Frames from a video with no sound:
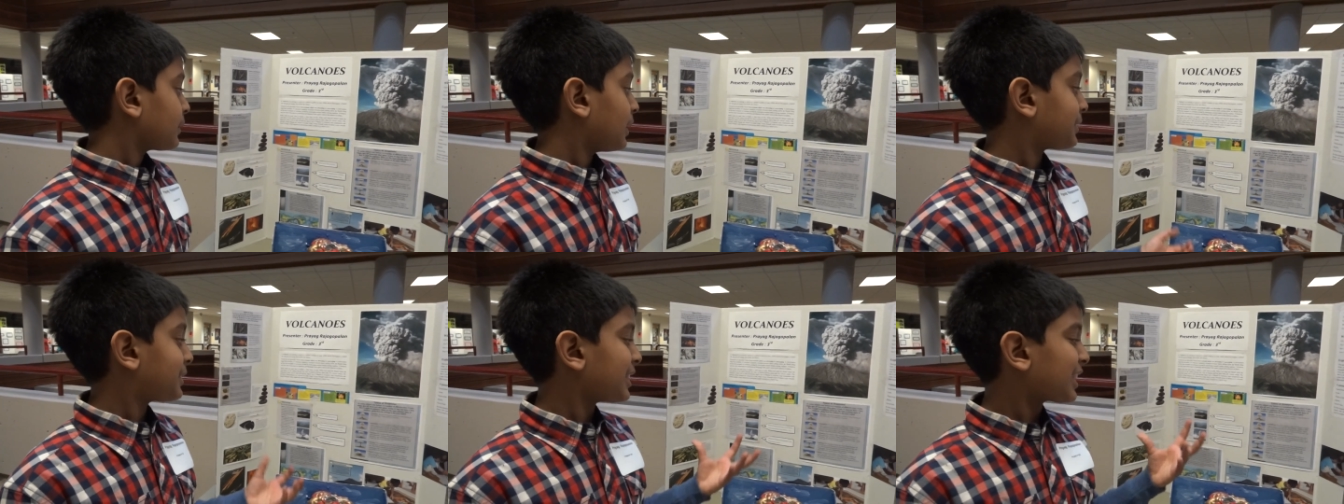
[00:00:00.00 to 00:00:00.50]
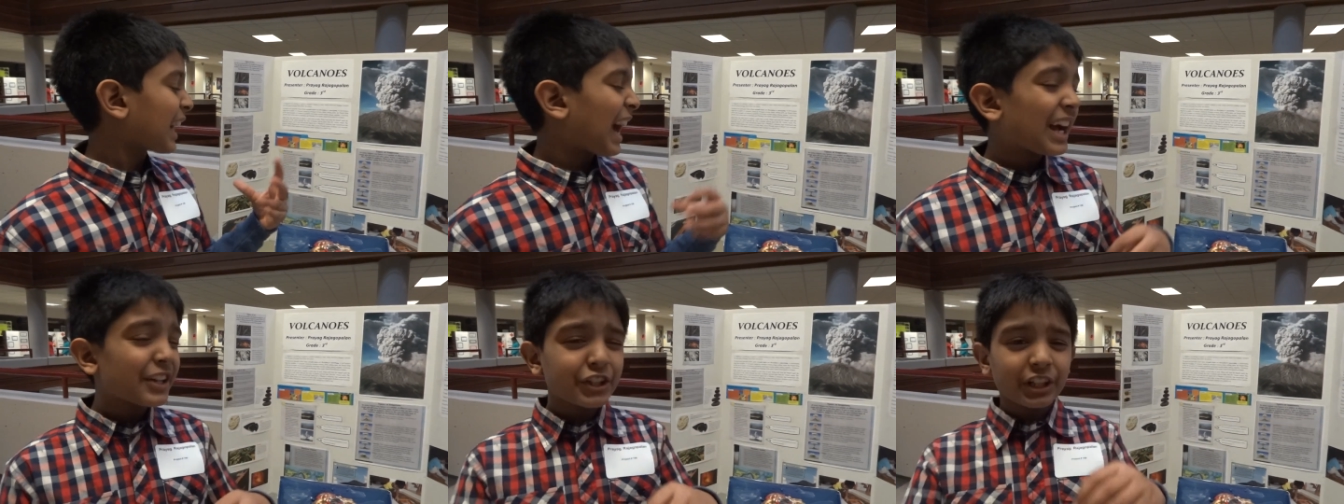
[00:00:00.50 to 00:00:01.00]
A thick
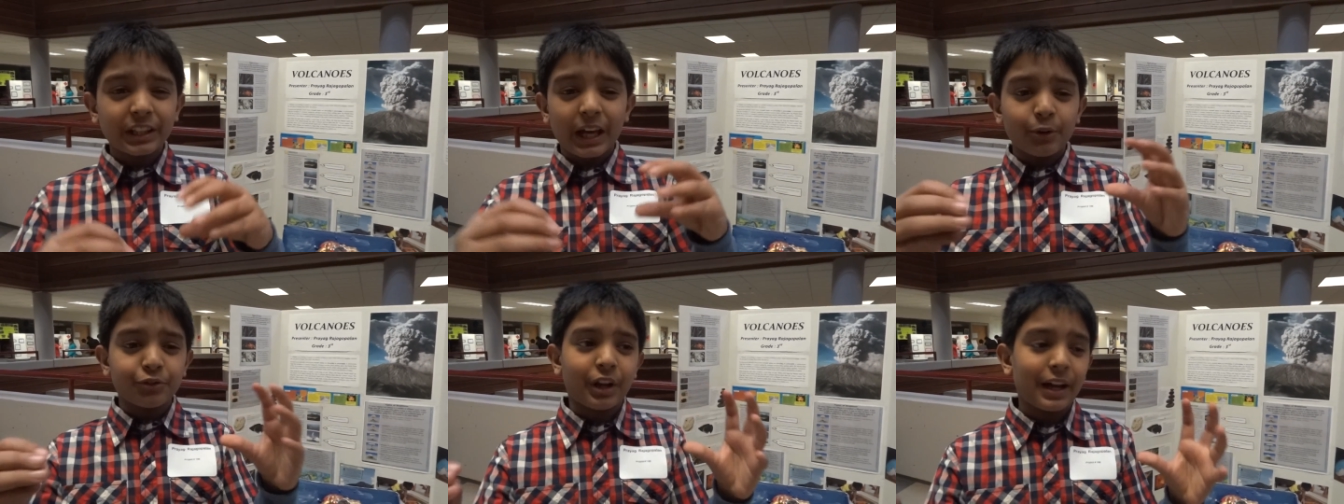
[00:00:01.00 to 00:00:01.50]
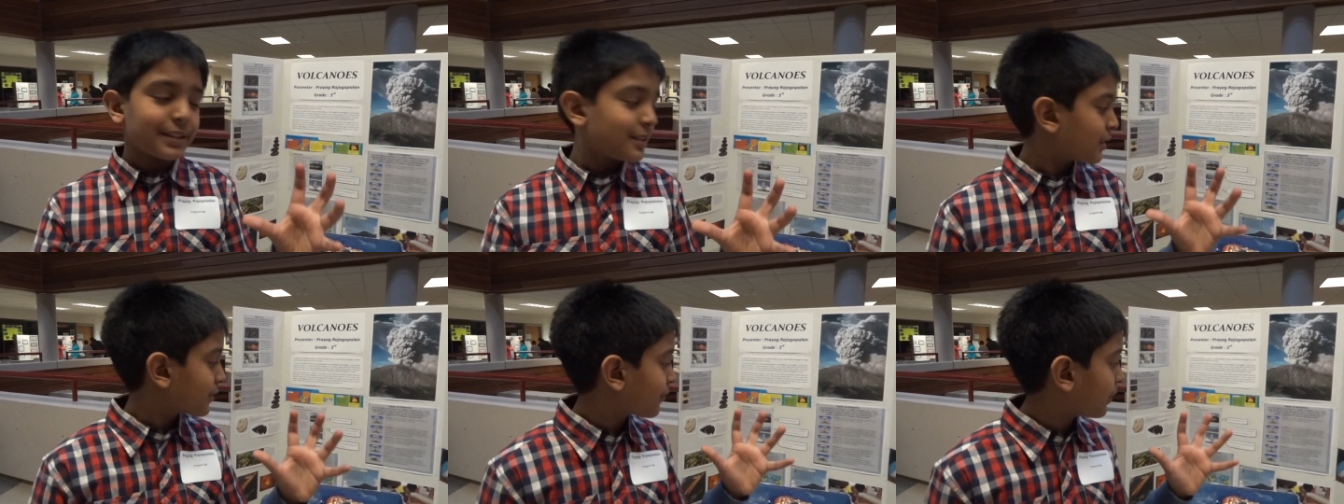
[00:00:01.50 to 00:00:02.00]
ash cloud
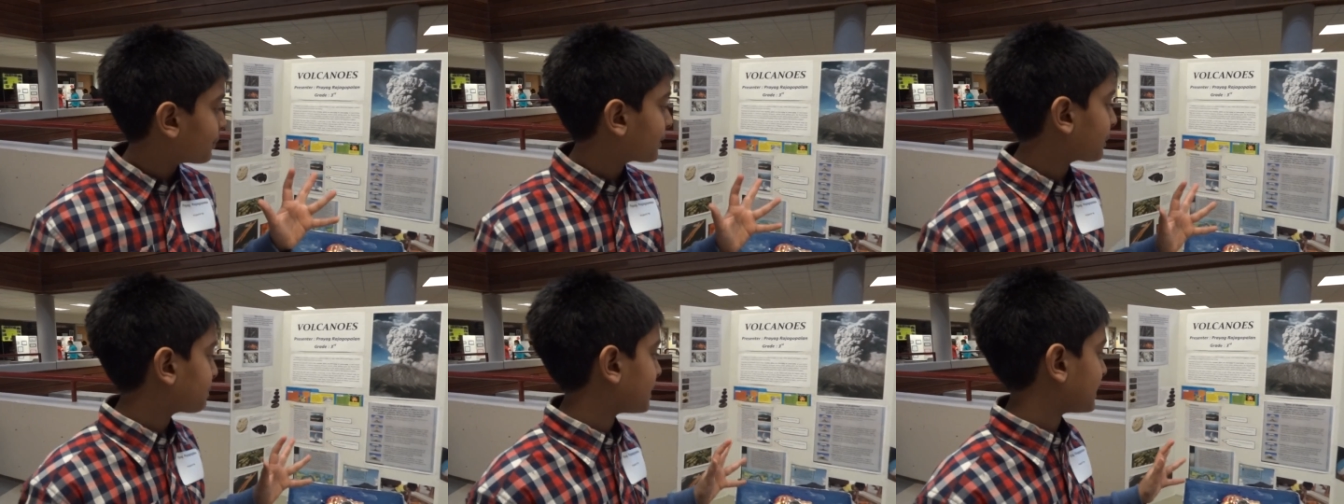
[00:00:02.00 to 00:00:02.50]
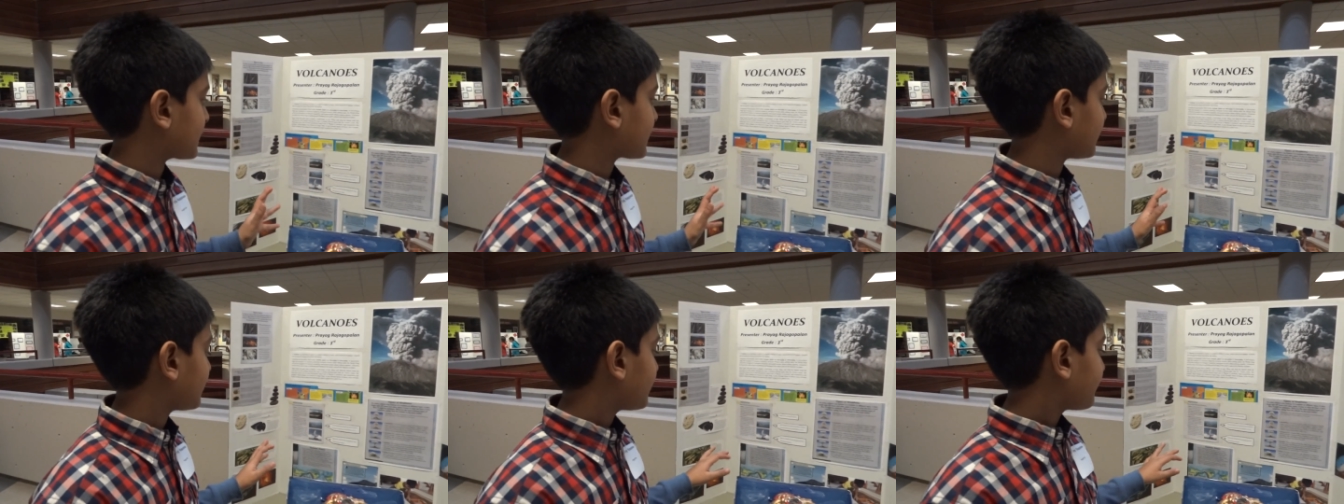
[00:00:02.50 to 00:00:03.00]
rises from the peak.
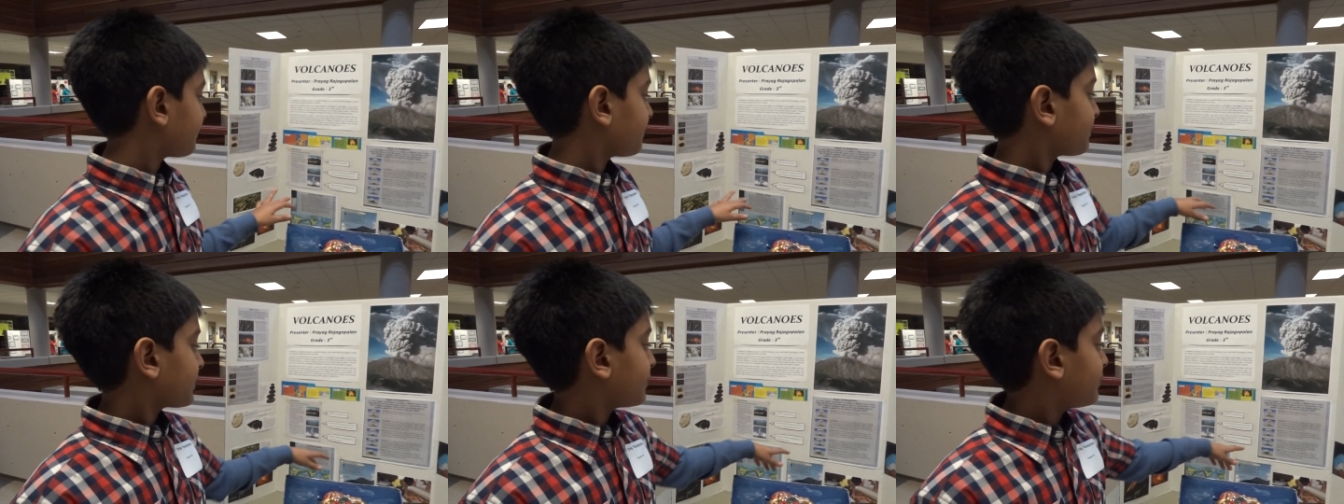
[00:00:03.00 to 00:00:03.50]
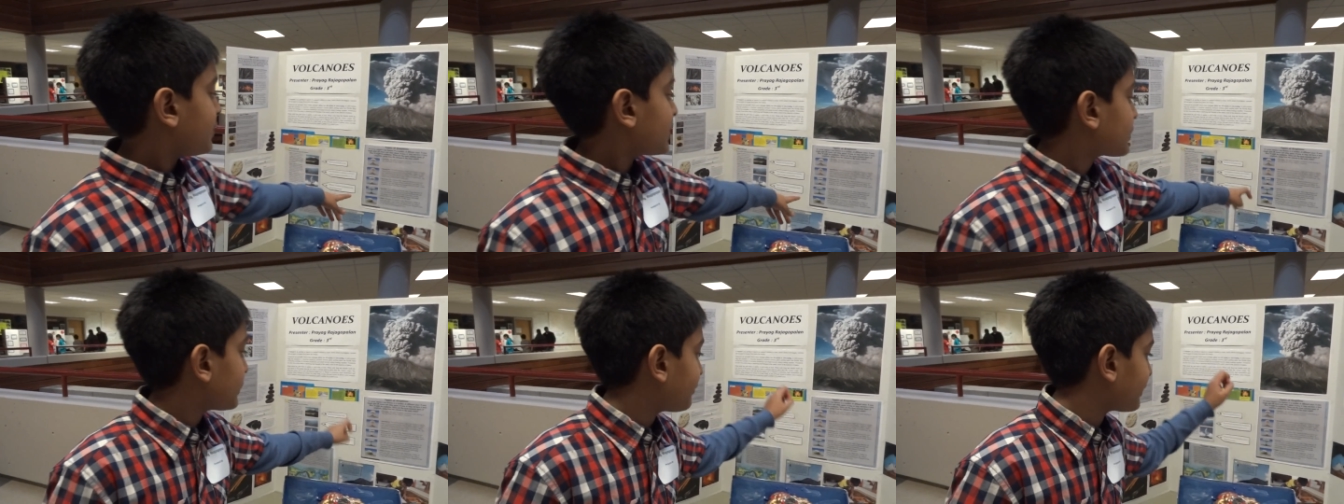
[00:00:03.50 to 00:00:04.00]

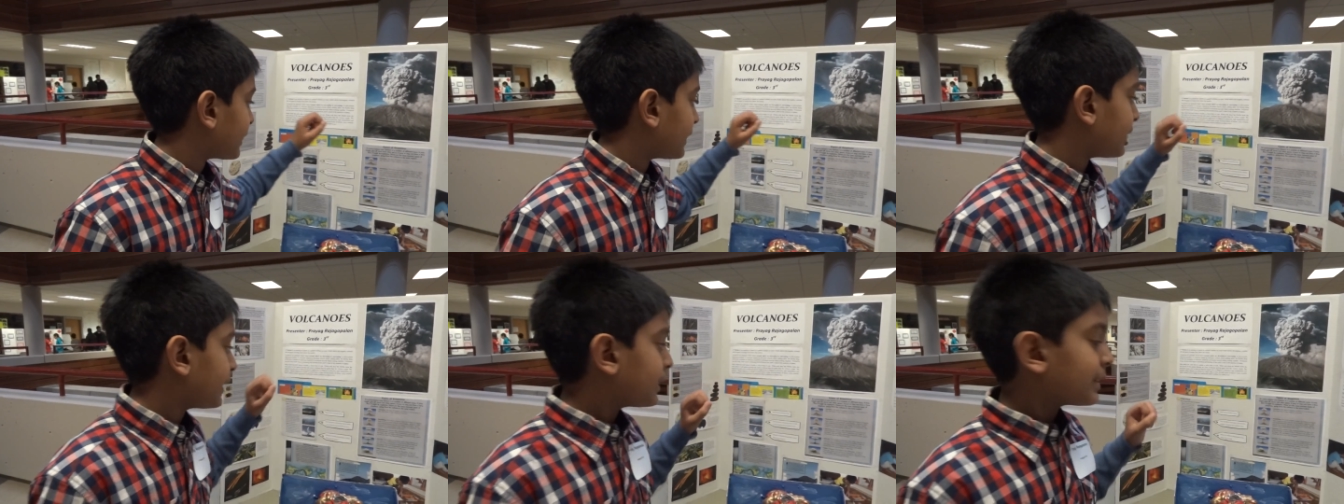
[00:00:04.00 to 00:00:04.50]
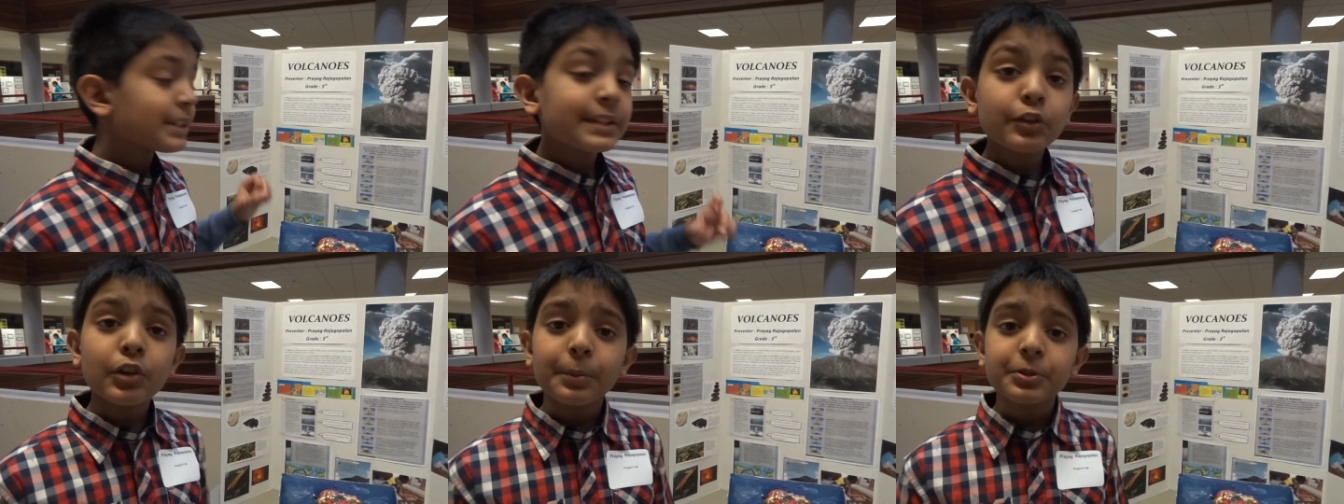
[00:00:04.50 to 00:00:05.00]
Vesuvian, this
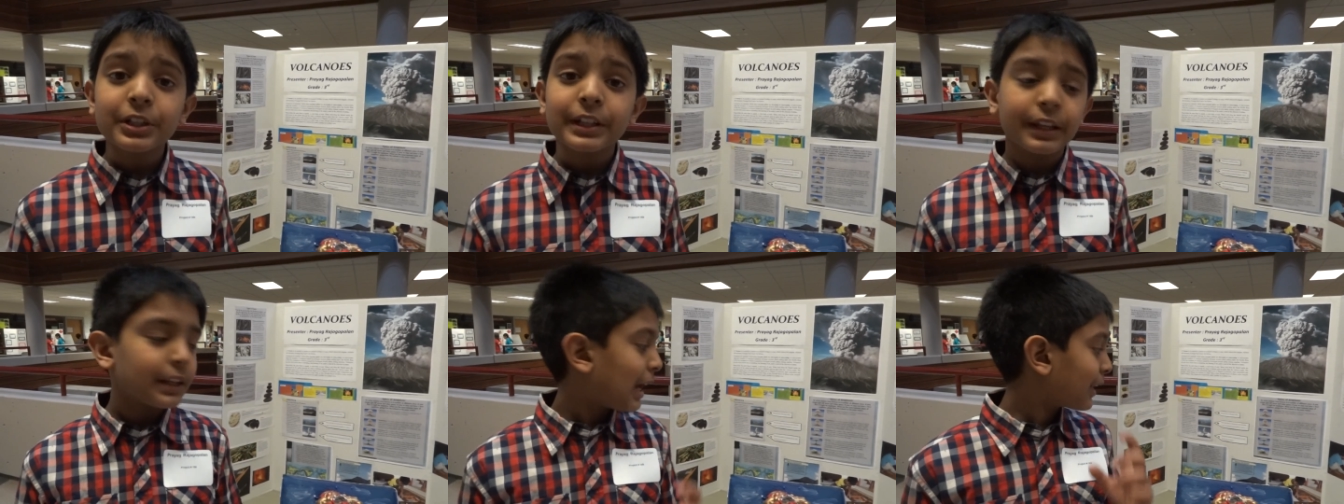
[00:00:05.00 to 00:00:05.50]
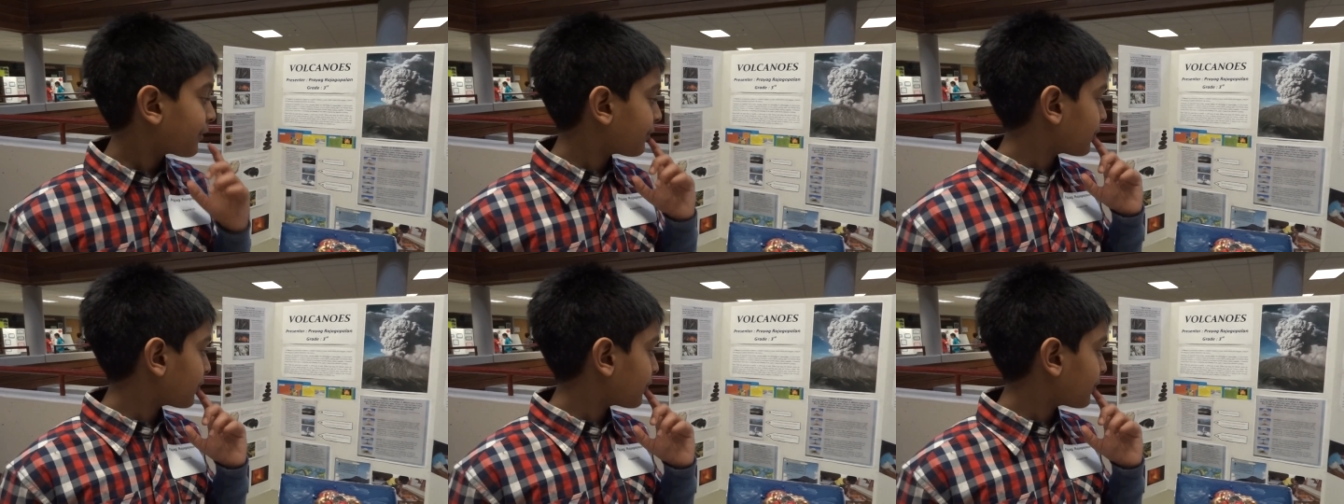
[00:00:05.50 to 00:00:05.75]
eruption can last.